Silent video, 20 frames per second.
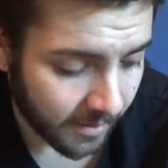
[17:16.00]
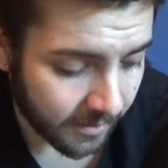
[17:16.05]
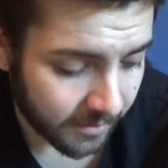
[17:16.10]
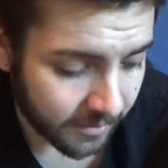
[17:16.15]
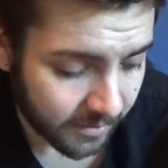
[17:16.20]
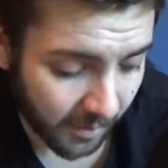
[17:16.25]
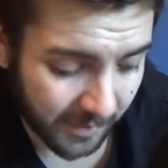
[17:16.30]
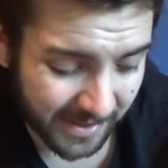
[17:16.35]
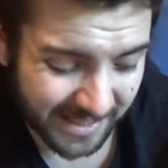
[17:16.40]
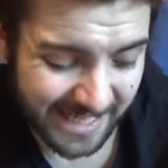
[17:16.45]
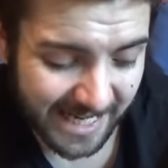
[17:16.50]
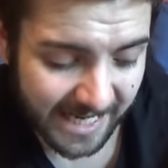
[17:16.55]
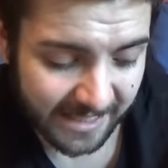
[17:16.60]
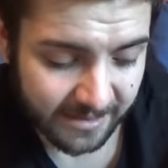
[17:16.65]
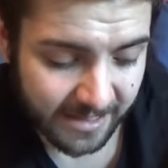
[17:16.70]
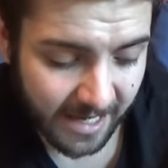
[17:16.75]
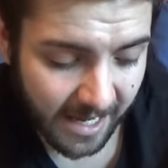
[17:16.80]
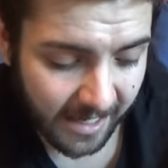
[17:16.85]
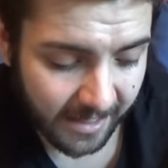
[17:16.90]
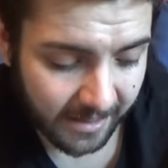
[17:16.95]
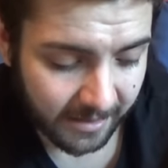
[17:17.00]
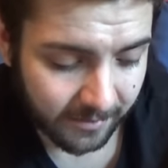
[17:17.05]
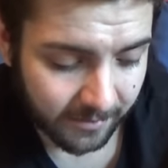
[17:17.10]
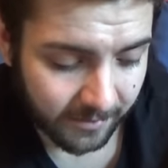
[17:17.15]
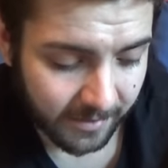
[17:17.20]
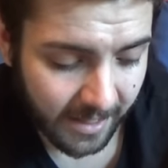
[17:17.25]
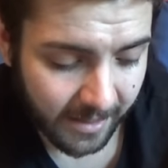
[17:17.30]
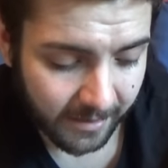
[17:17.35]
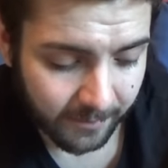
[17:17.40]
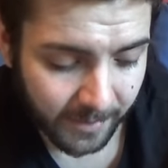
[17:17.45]
So it's 9
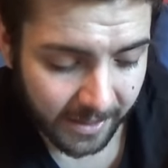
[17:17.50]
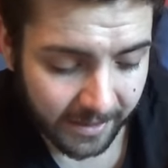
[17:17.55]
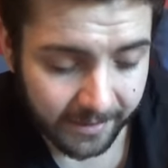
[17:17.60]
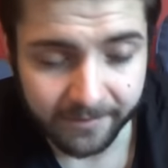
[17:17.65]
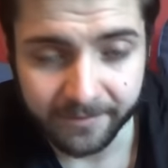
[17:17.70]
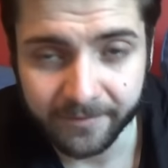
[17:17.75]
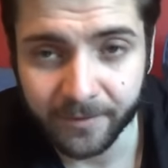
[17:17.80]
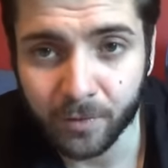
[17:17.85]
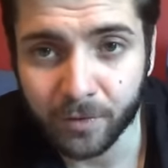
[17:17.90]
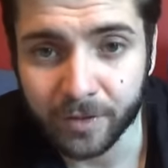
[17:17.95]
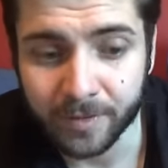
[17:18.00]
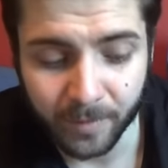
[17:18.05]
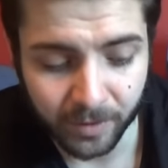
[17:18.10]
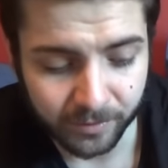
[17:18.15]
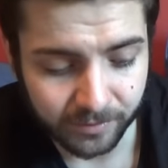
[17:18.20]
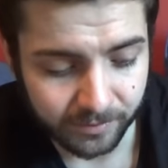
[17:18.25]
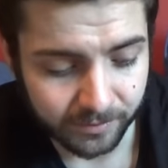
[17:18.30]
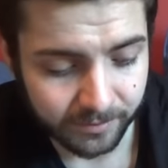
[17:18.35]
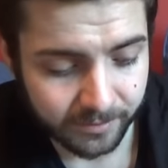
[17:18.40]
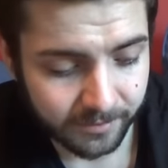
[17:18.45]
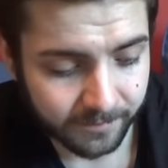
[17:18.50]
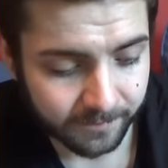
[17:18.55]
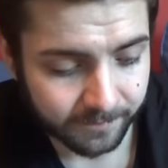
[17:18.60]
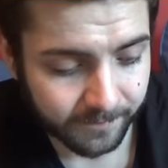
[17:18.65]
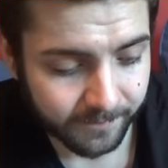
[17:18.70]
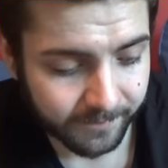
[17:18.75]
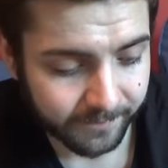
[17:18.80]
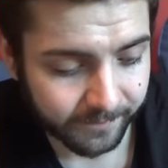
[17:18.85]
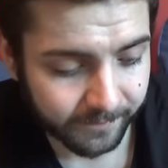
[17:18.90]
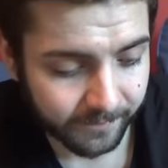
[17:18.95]
might, 40 models.
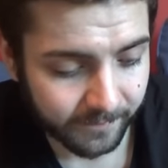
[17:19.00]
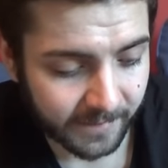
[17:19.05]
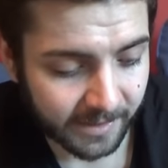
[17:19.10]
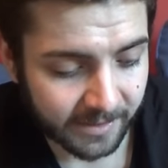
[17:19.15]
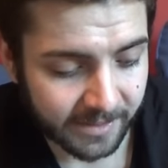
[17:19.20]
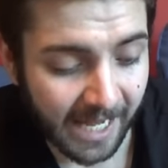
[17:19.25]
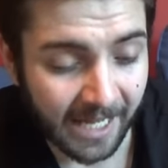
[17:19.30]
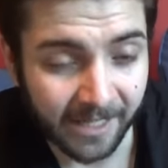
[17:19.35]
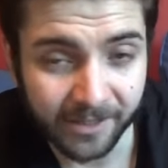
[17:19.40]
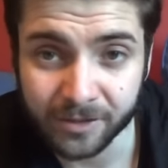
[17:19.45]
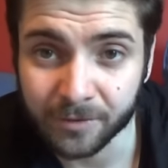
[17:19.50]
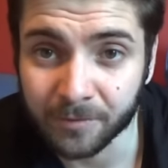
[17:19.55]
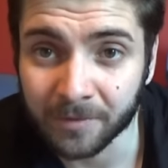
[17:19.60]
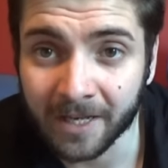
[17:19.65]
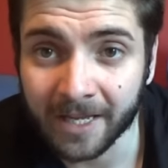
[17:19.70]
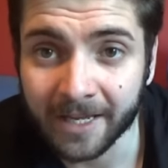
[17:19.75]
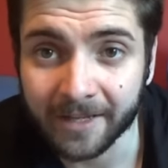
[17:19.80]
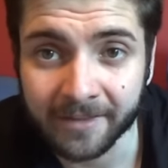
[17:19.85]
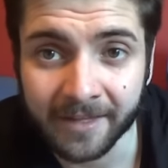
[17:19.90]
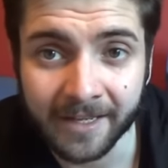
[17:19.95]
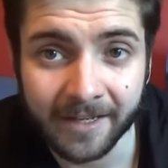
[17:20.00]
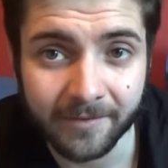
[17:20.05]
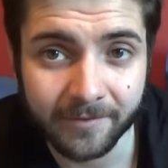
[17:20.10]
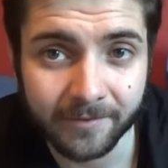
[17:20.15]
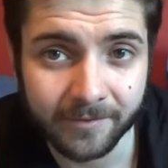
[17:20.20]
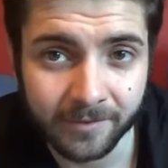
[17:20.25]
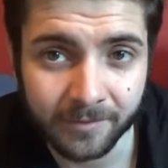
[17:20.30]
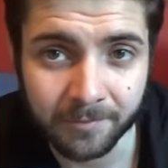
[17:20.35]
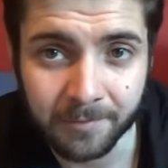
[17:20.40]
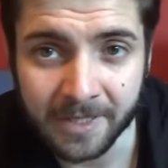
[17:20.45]
So Alistair would like that,
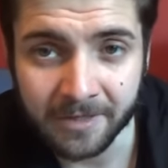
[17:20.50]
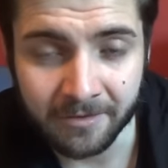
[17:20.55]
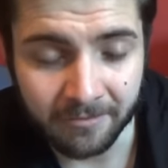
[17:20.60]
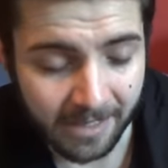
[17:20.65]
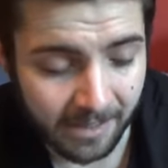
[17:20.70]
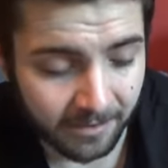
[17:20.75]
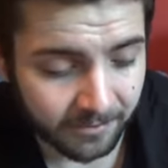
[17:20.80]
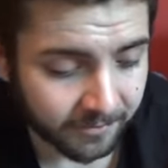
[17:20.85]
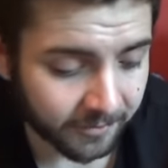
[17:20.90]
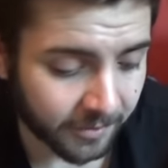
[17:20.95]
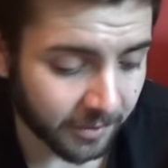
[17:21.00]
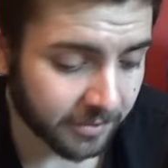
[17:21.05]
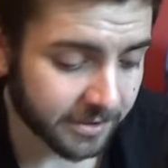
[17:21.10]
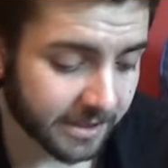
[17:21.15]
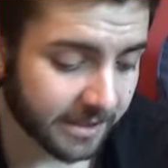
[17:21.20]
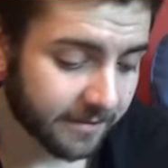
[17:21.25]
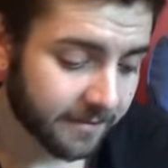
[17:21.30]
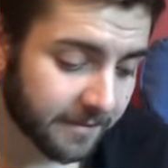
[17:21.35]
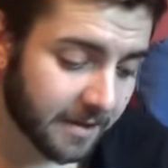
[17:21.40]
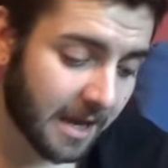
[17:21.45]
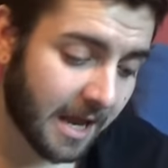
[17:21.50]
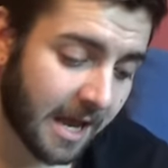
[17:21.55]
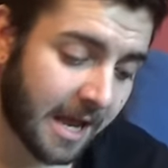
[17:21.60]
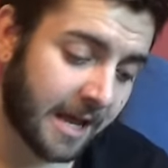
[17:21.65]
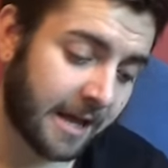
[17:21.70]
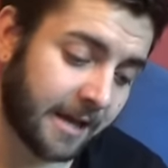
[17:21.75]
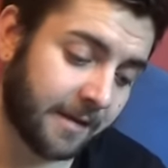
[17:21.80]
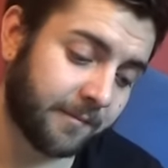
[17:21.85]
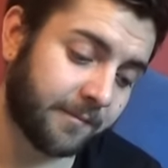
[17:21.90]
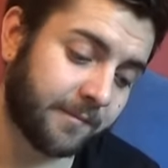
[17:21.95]
being around 40.
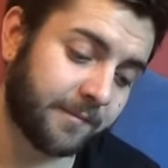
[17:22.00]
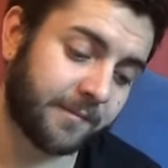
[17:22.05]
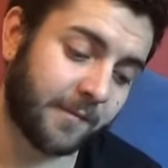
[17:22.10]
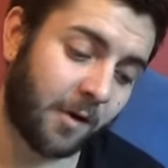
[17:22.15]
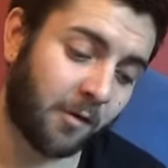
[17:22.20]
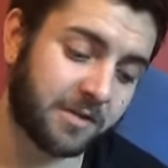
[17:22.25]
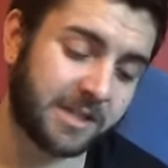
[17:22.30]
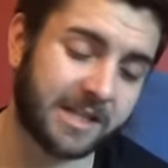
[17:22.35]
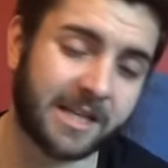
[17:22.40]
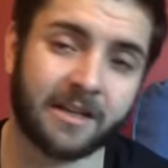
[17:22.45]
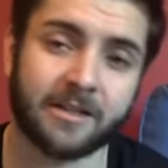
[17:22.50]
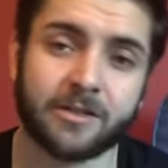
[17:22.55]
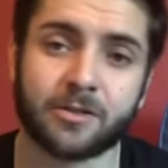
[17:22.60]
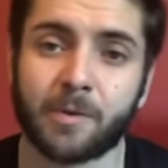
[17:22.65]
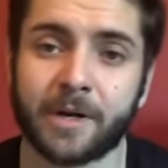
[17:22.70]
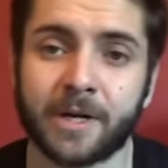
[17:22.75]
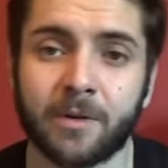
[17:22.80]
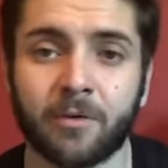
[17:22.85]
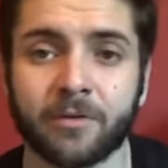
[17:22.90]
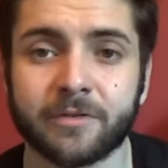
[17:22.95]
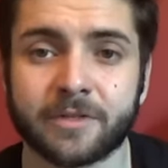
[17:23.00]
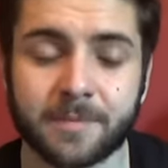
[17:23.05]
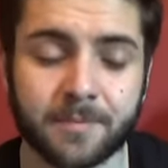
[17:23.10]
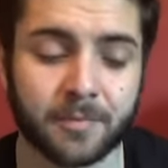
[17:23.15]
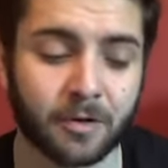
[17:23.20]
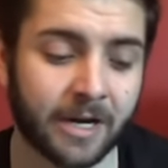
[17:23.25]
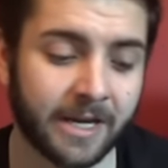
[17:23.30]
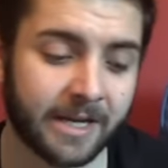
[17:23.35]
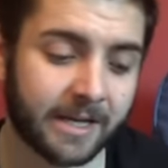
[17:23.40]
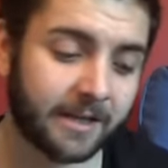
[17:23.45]
Obviously killing 21 to
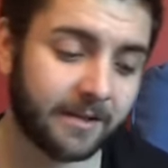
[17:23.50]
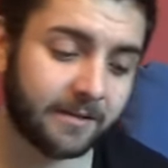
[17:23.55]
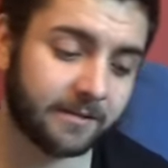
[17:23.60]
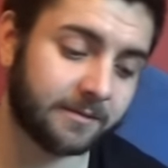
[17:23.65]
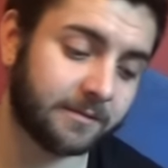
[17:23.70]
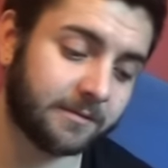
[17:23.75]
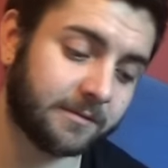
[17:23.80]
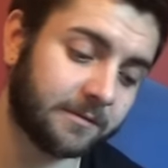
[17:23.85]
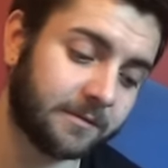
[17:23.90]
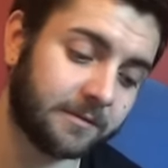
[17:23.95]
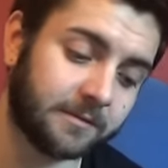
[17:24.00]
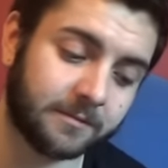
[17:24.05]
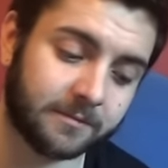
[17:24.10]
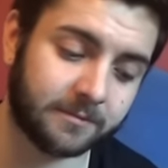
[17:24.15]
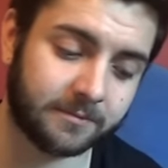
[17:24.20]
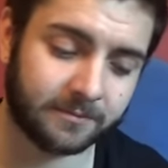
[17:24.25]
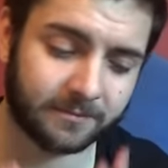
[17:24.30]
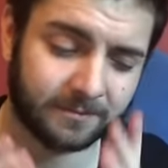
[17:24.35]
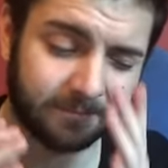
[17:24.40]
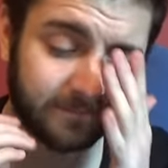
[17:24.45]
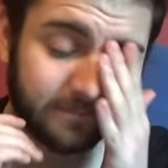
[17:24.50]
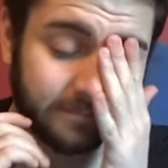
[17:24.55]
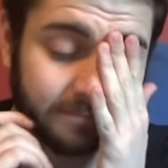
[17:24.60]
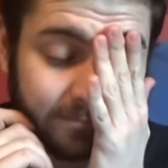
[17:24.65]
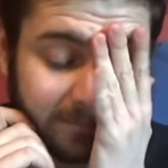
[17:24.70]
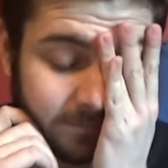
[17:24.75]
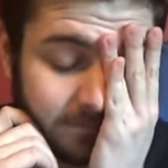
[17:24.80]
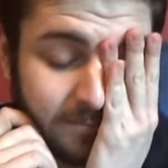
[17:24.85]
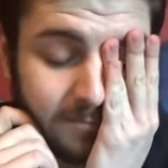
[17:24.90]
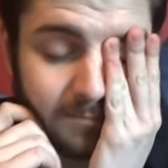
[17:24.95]
break it.
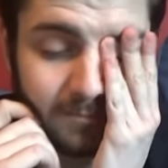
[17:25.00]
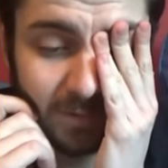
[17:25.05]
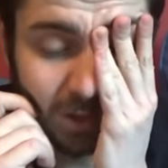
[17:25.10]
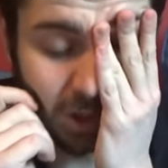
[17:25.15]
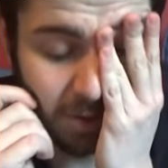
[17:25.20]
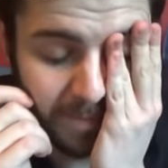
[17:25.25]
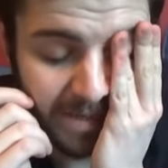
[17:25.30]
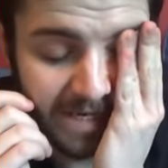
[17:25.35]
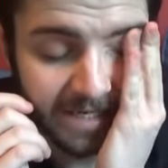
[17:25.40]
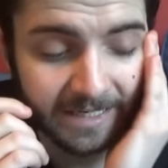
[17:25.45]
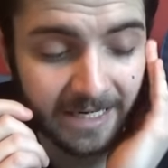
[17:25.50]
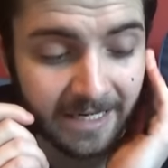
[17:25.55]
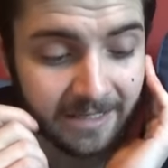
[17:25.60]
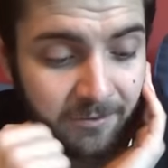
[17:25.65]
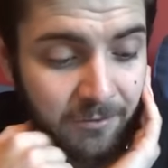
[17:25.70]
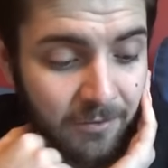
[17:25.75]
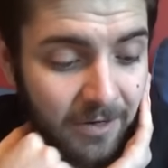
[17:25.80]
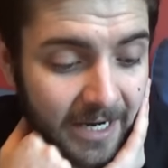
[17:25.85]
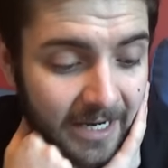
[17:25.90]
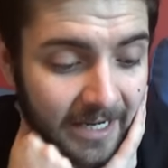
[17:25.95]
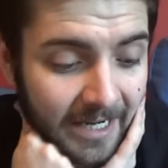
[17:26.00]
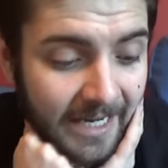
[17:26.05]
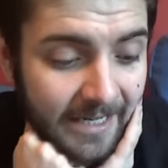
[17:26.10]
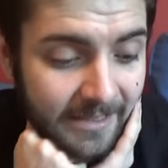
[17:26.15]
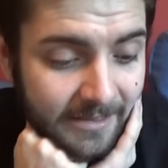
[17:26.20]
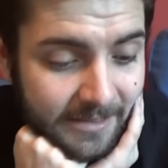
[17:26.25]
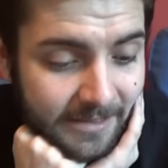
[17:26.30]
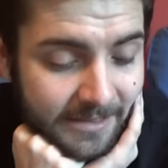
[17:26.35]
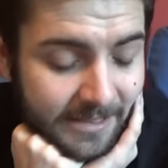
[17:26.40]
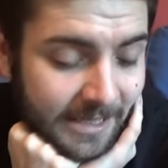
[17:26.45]
It's not bad. I'd quite like
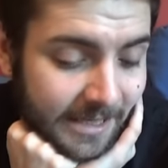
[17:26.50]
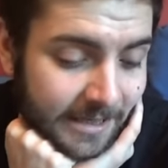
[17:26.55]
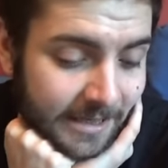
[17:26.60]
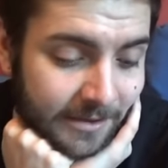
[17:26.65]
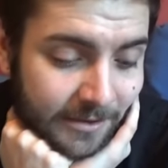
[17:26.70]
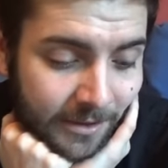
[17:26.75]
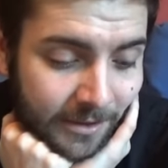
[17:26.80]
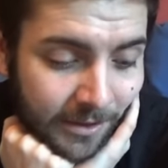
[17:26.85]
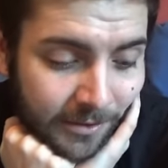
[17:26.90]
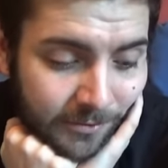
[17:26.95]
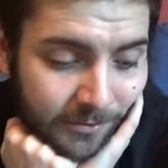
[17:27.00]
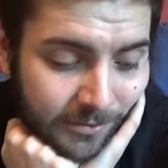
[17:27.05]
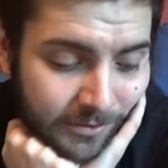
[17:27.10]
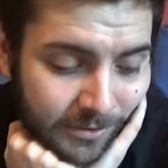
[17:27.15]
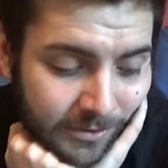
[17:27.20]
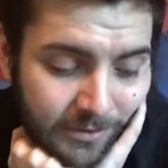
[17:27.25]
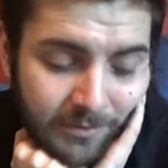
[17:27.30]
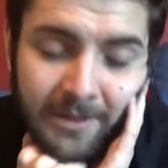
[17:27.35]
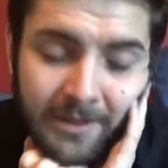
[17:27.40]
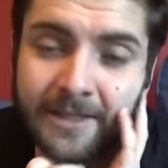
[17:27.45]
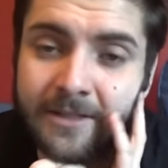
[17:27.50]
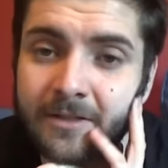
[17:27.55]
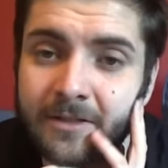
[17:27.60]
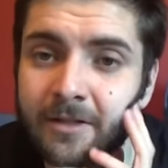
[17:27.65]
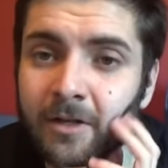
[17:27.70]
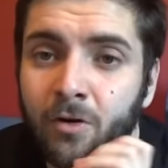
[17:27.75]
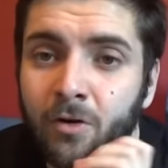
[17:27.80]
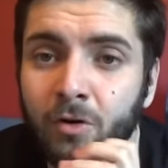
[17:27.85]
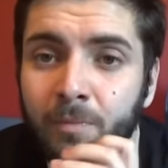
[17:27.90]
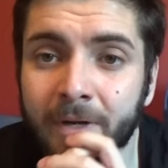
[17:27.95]
to see those 2 lists
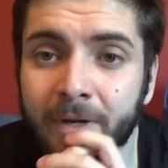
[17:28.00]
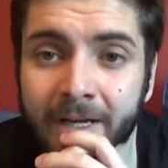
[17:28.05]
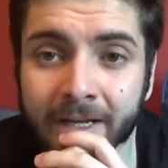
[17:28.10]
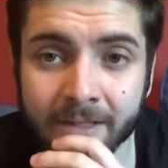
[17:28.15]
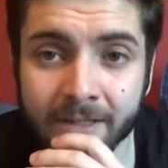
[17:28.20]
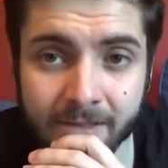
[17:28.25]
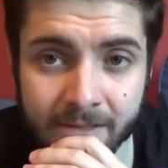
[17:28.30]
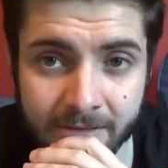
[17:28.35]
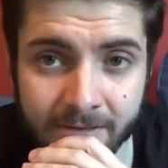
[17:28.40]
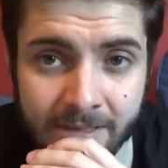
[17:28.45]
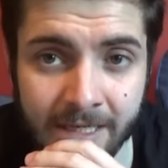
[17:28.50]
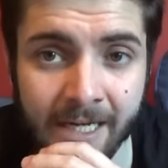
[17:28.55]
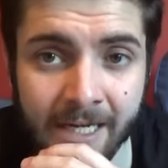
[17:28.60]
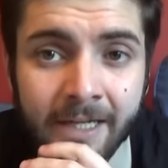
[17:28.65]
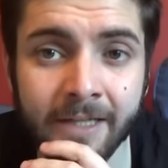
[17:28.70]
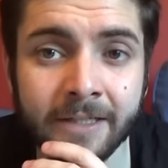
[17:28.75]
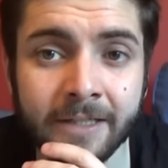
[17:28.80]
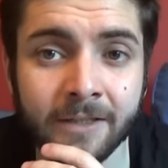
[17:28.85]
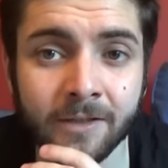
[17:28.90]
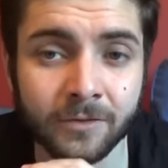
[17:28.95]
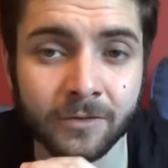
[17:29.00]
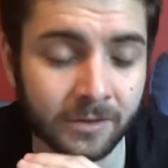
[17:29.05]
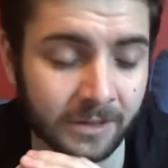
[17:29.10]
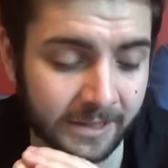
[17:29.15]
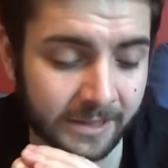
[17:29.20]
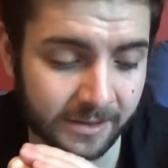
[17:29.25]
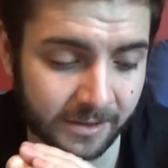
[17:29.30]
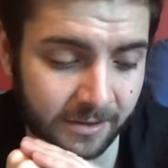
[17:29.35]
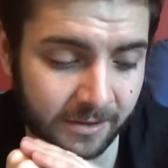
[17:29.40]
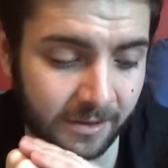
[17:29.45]
go up against the Iron Hills
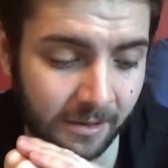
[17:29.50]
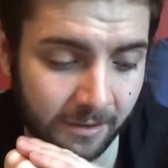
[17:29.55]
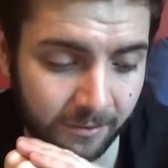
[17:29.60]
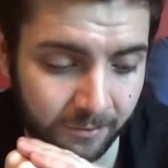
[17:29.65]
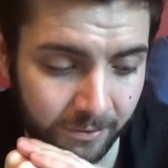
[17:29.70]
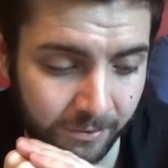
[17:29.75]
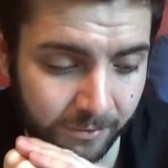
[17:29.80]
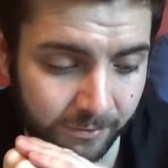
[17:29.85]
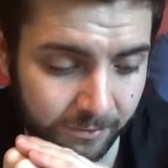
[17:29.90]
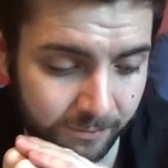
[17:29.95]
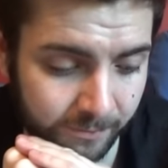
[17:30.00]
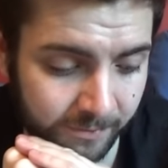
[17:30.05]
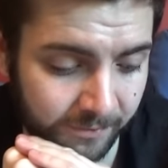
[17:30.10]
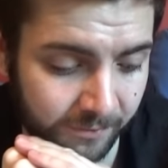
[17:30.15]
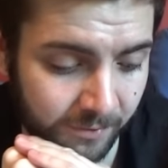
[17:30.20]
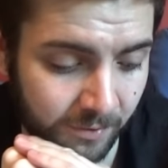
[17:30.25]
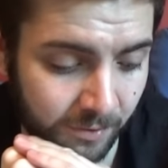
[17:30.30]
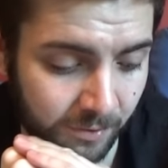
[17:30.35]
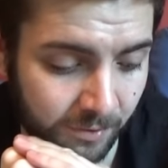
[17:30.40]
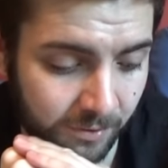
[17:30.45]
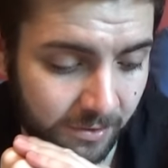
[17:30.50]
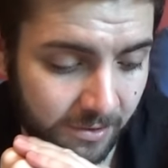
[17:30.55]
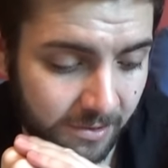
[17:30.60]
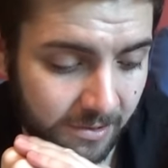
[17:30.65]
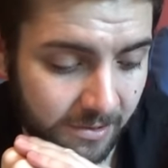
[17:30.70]
list that I wrote before,